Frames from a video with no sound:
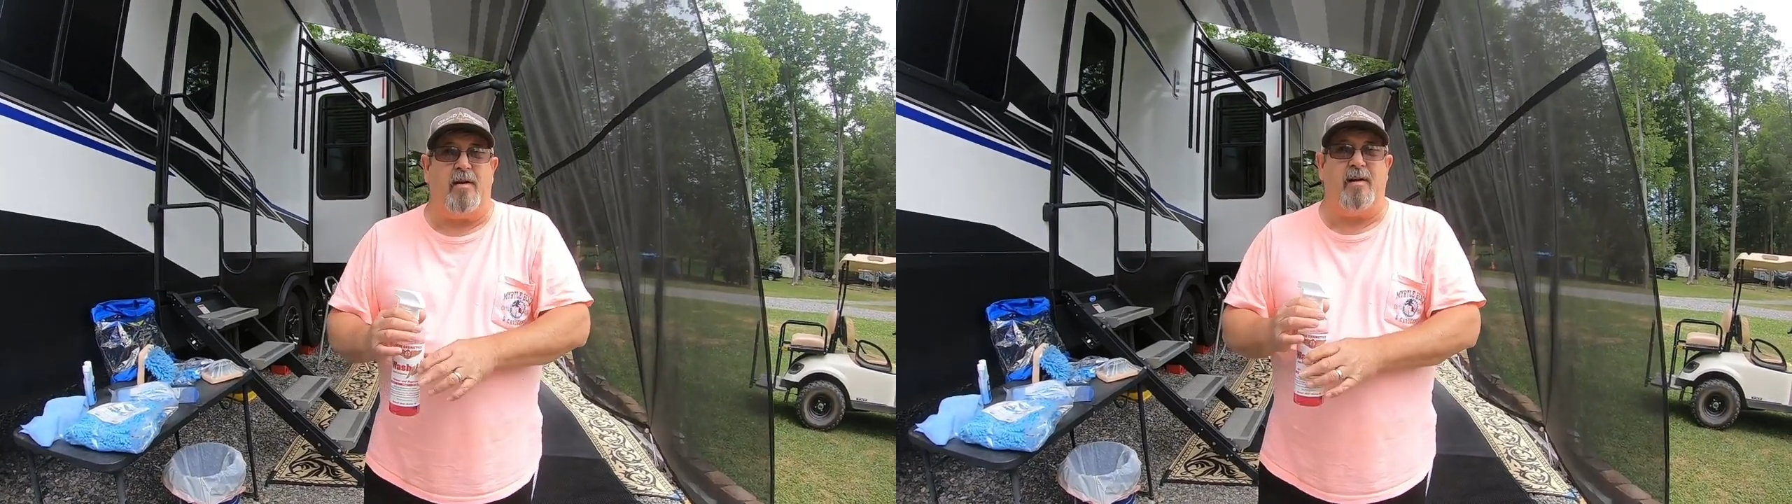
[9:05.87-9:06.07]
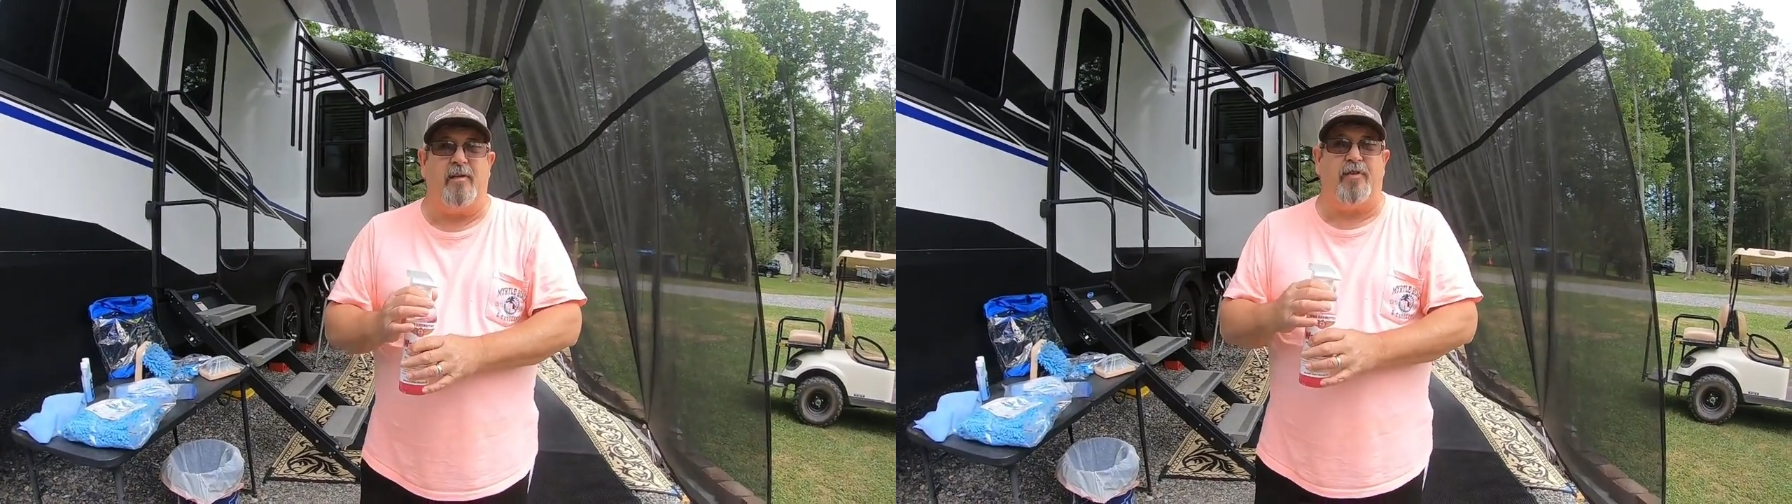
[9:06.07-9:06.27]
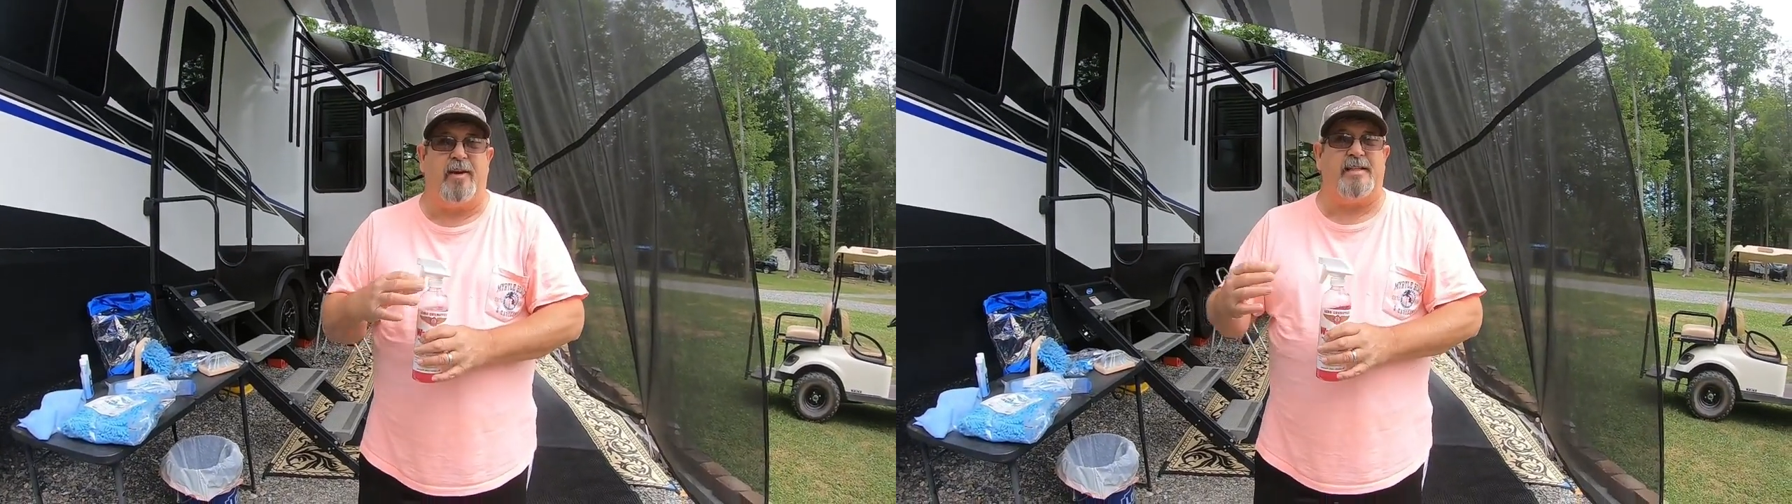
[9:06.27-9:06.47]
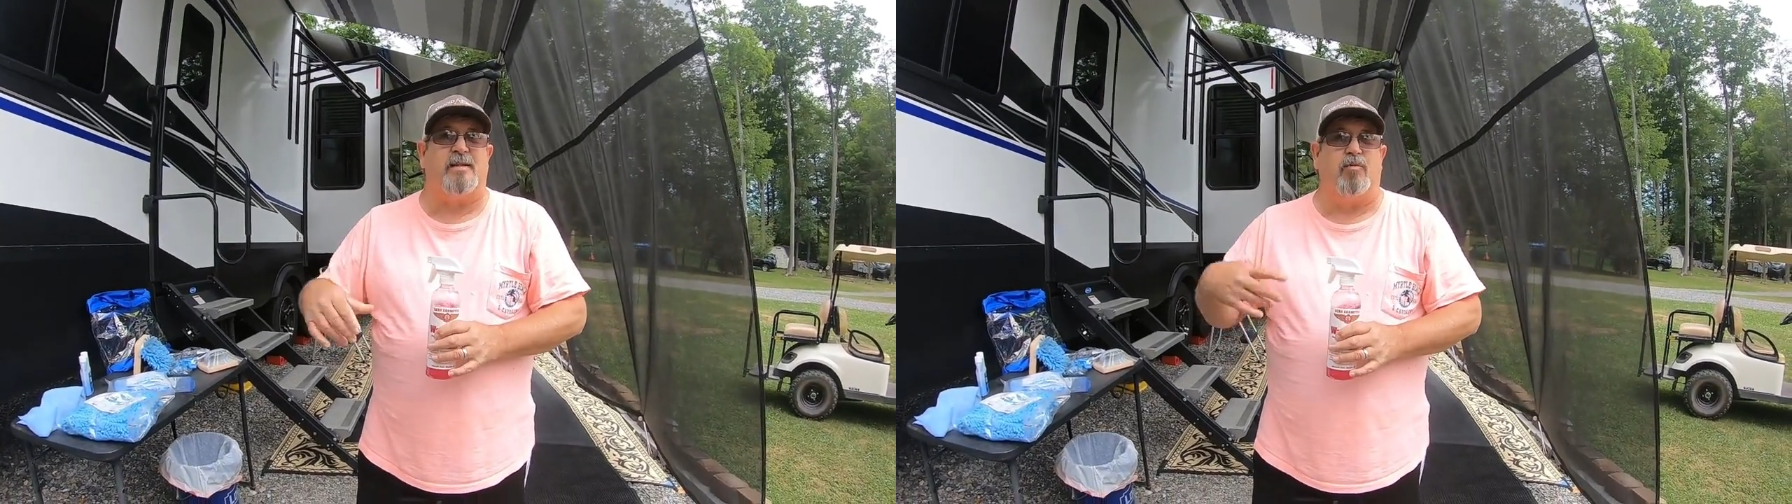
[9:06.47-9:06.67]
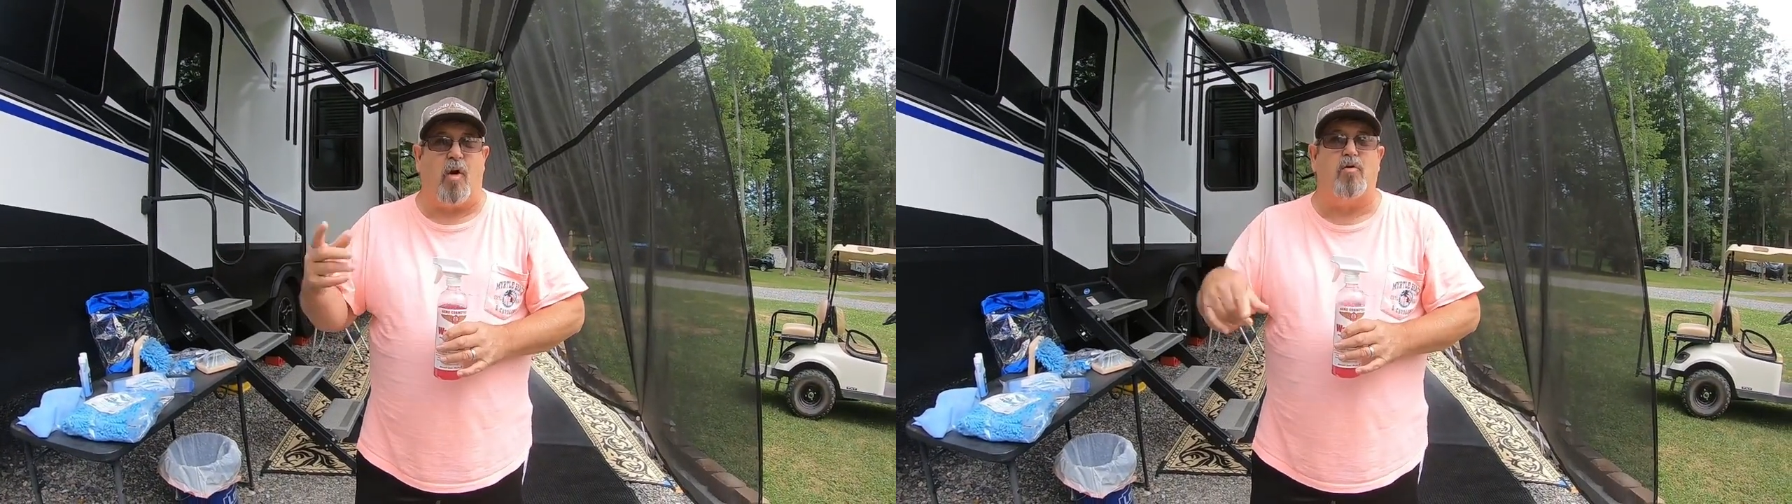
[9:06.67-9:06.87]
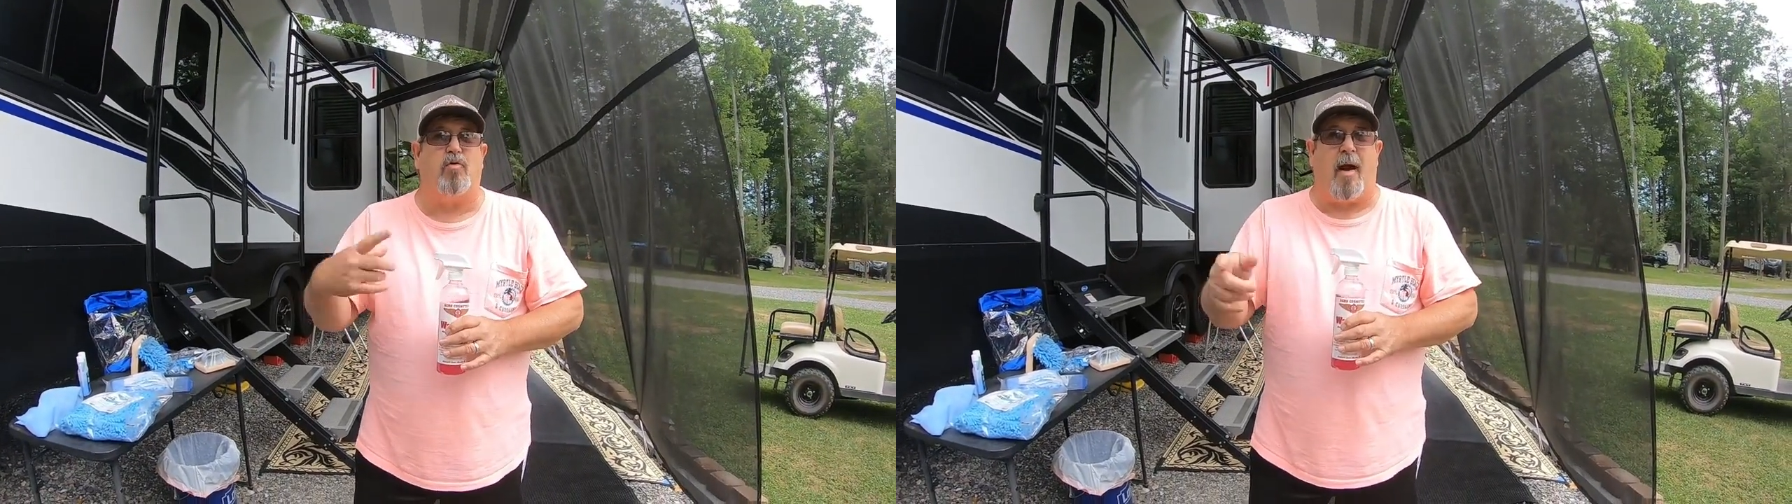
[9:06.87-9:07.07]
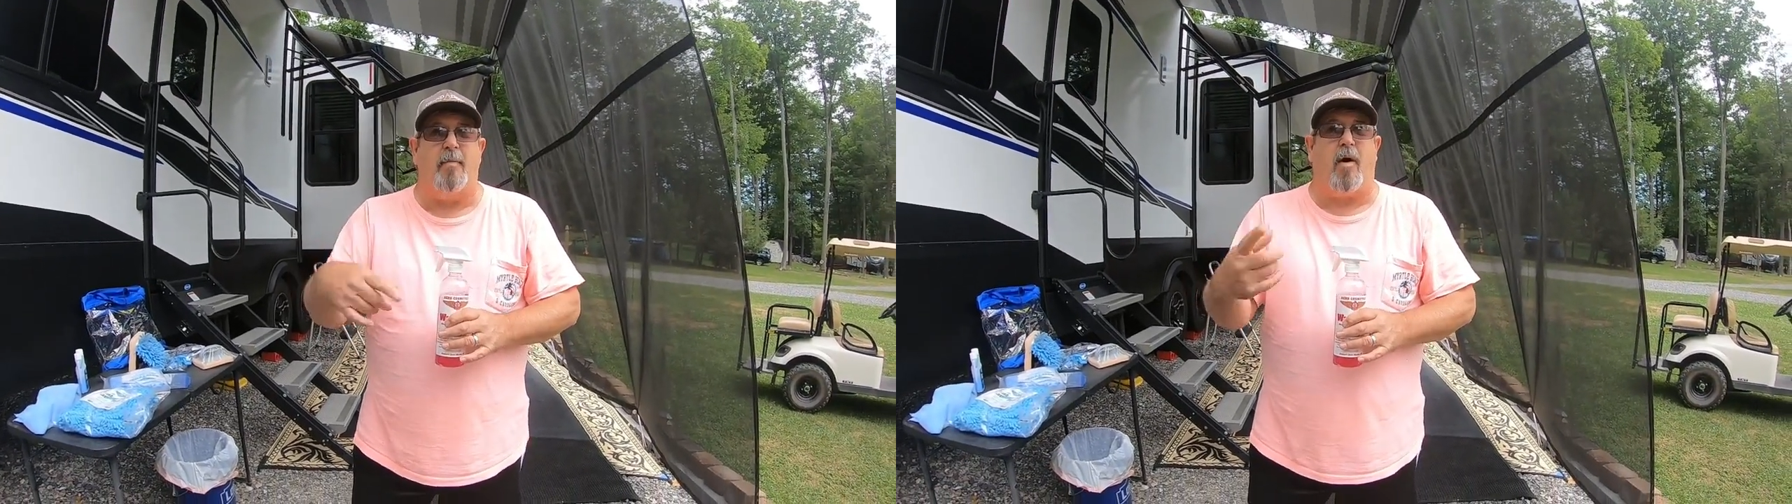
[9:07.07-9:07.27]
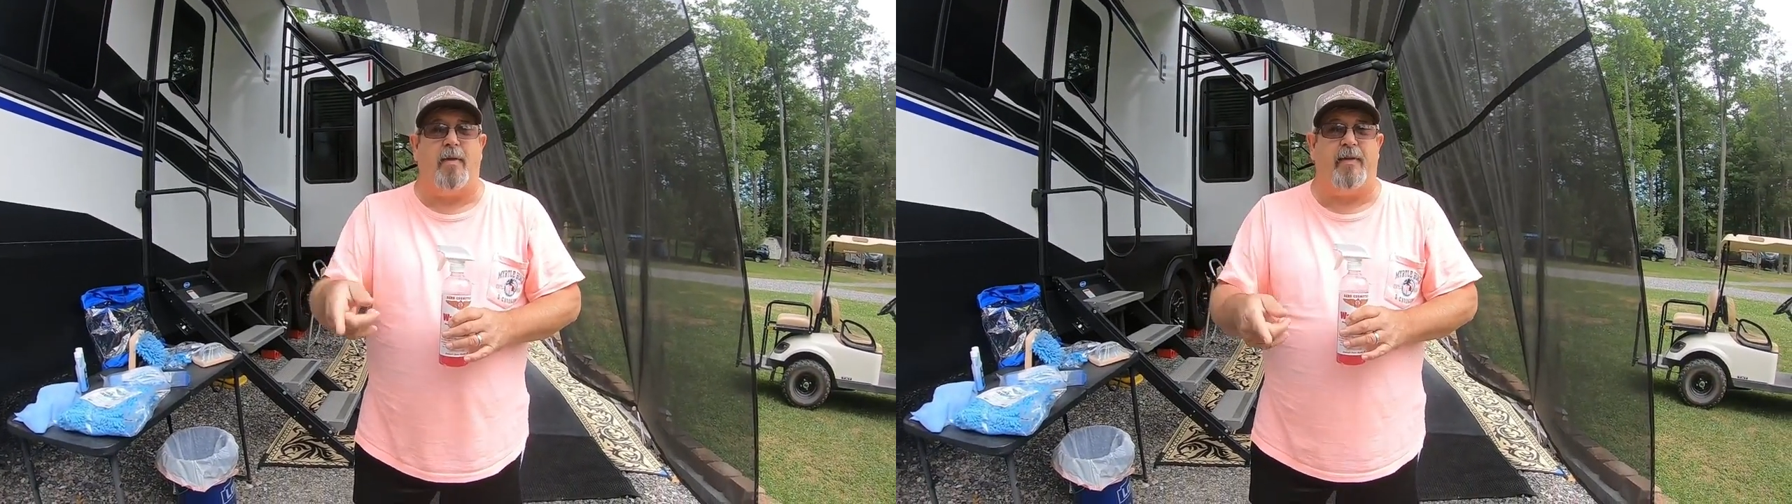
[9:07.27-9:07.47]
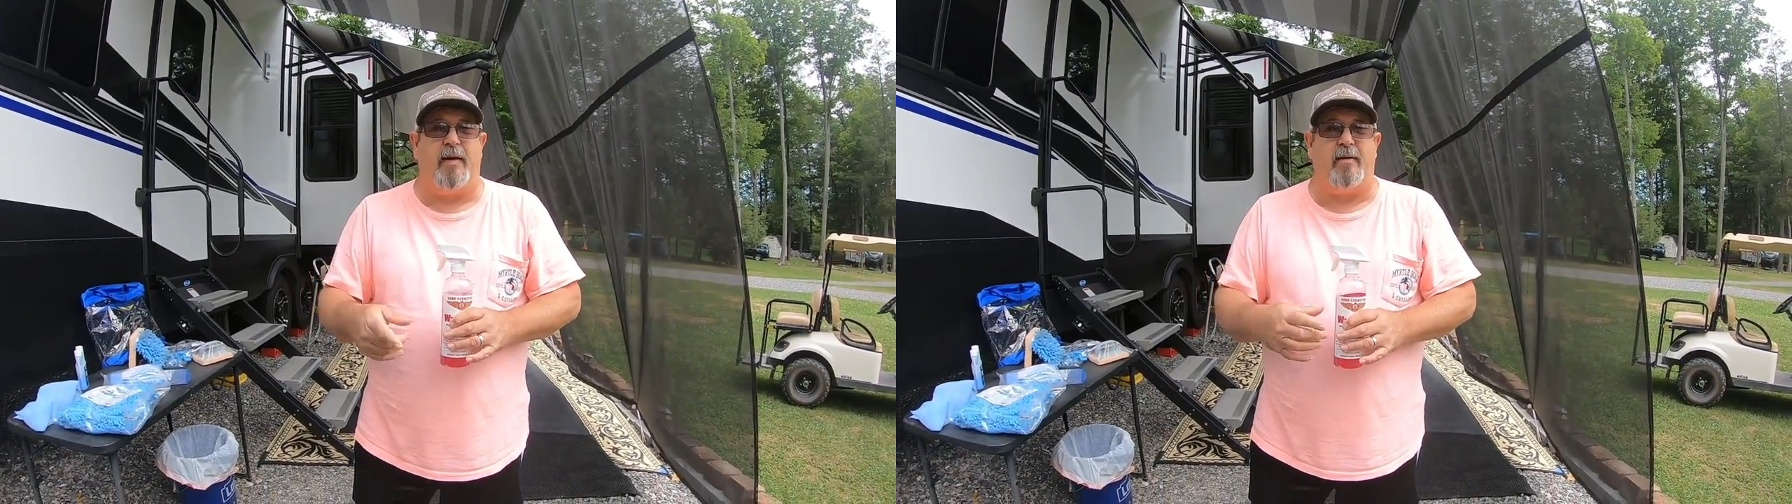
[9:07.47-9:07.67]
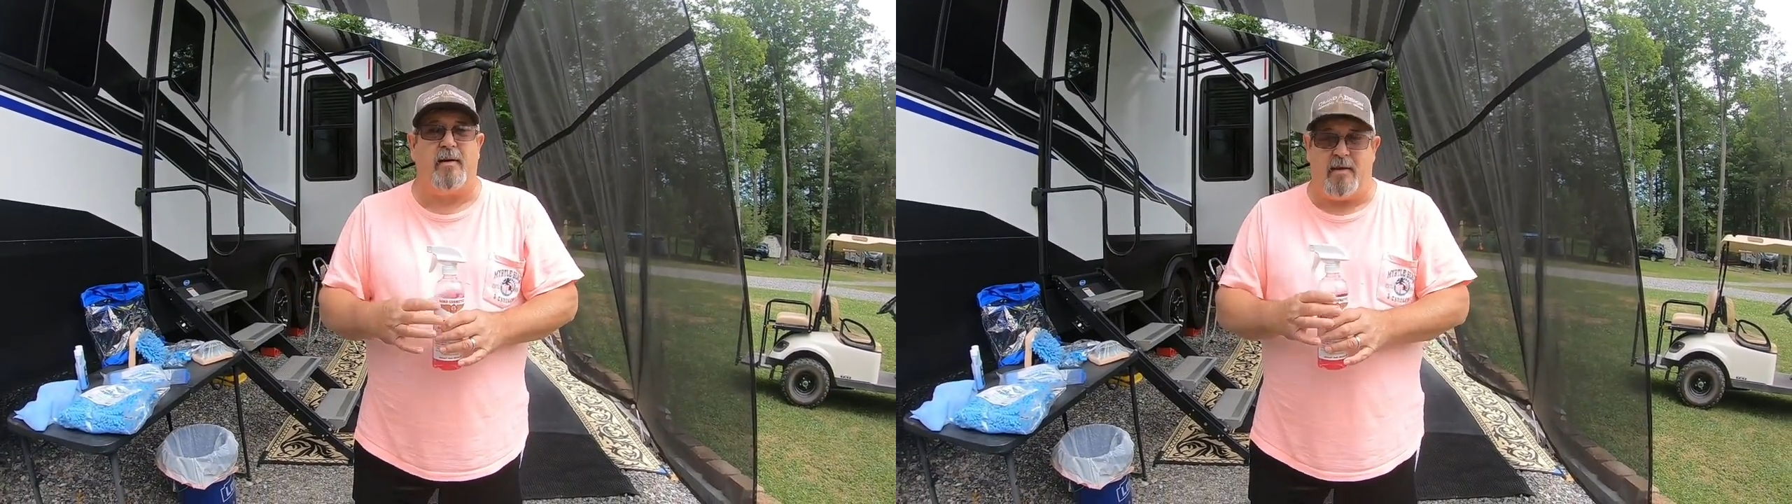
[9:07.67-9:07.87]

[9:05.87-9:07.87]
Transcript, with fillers: If you get some road grime on there,